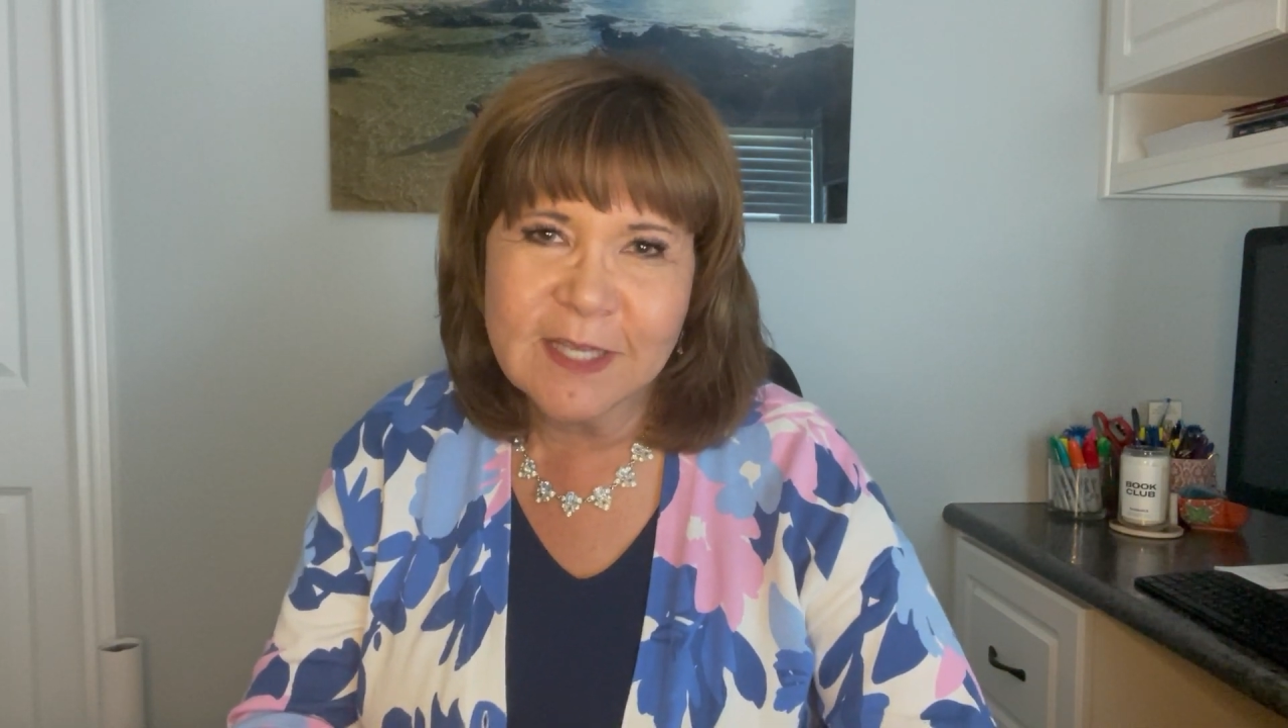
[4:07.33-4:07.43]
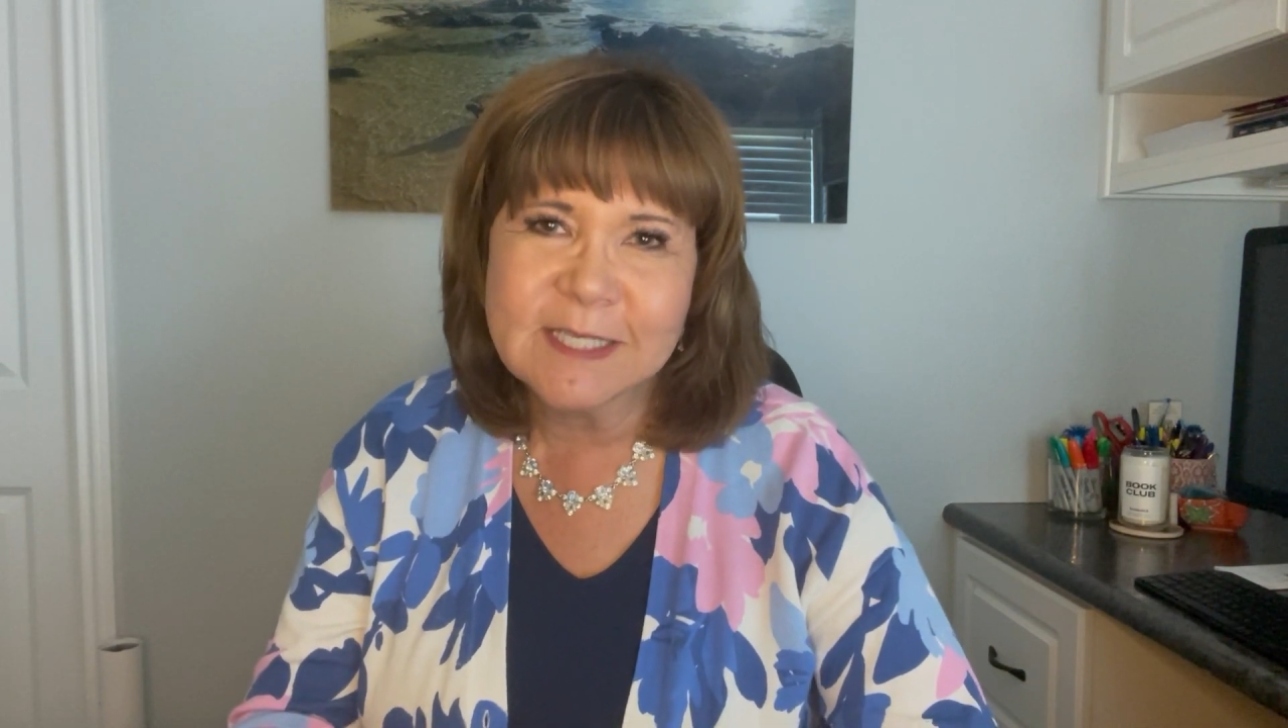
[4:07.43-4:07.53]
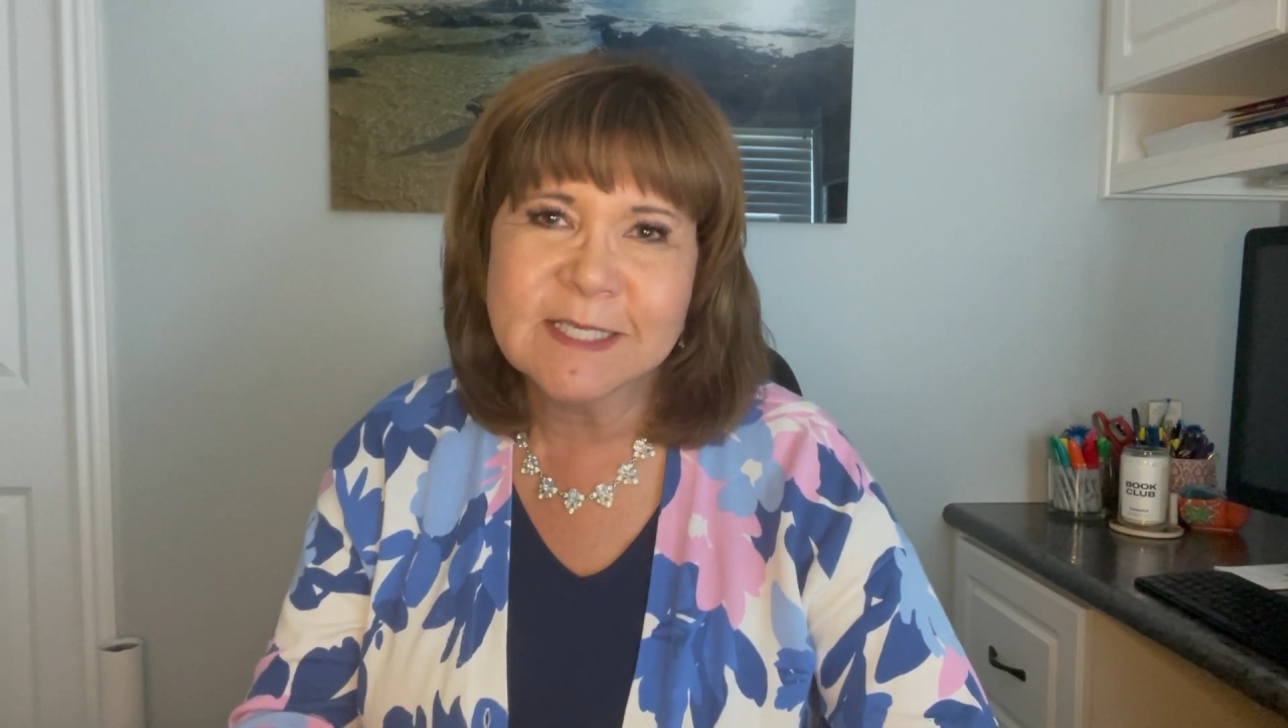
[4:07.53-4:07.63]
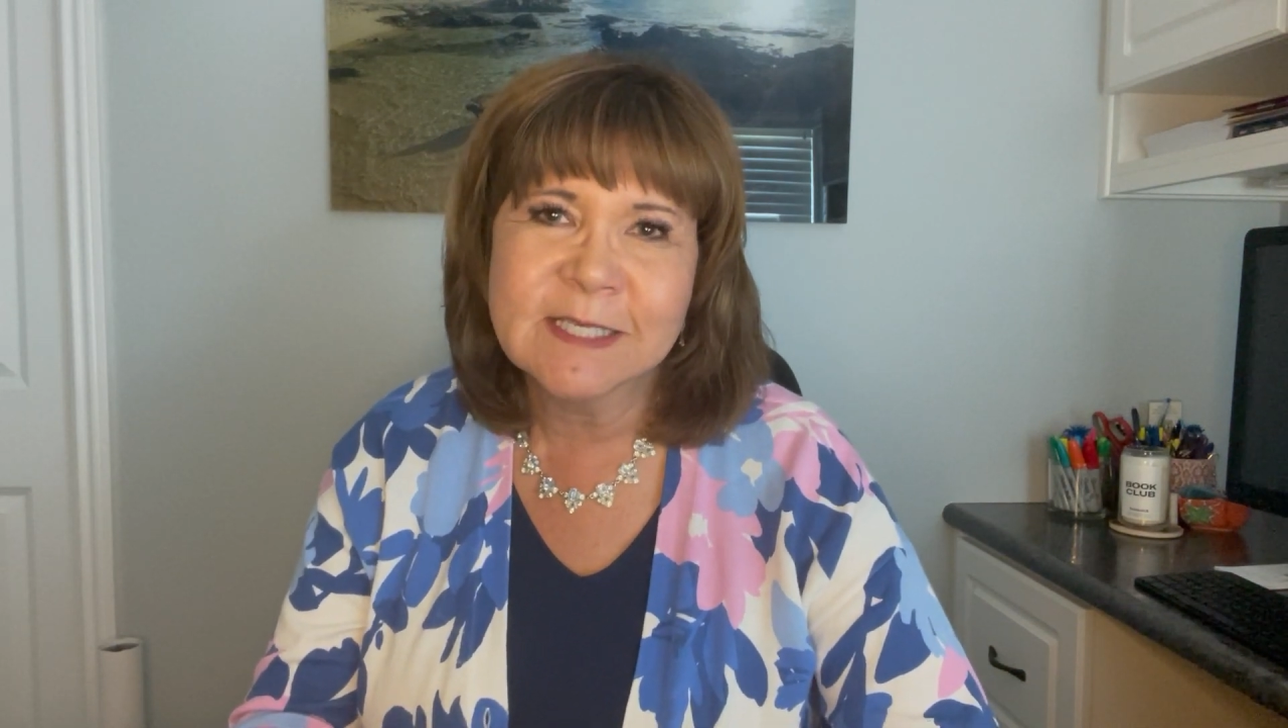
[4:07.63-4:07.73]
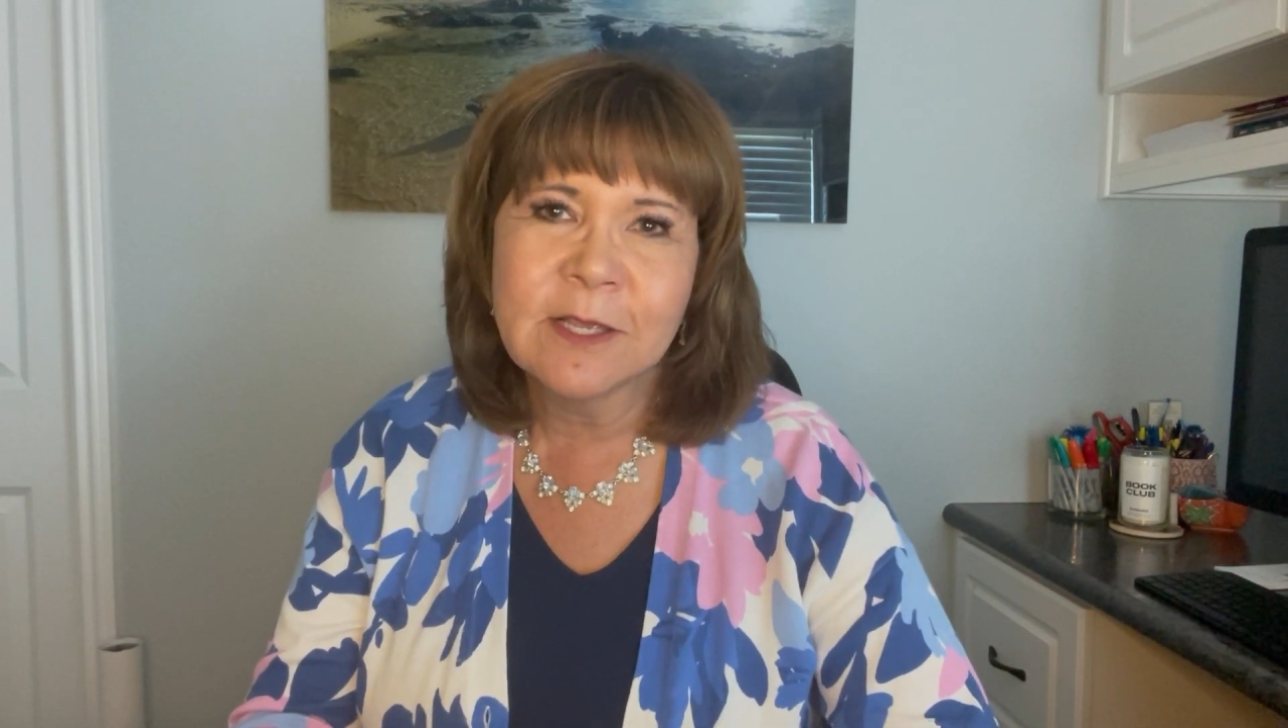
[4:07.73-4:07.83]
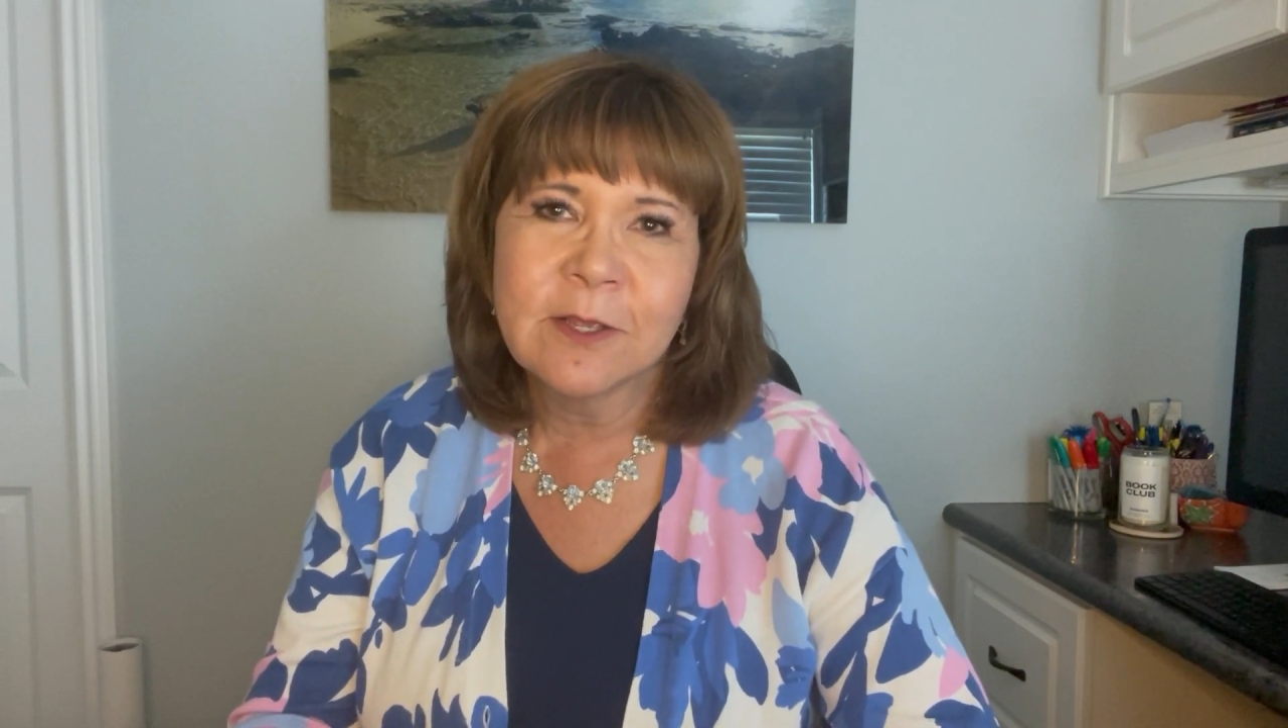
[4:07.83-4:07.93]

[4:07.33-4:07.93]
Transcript: this,